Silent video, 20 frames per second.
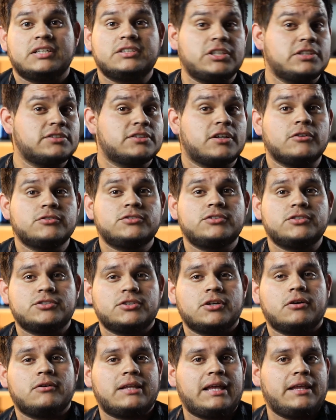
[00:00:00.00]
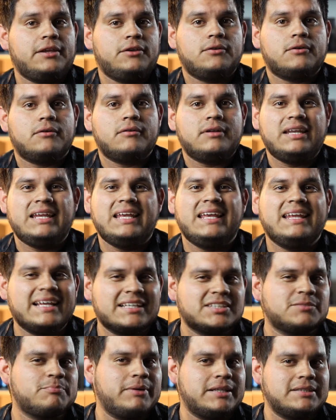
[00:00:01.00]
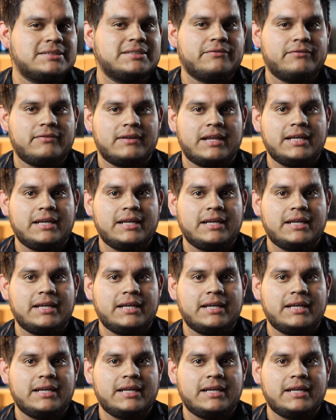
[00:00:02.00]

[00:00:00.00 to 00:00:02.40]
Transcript: It just goes to show that you don't need expensive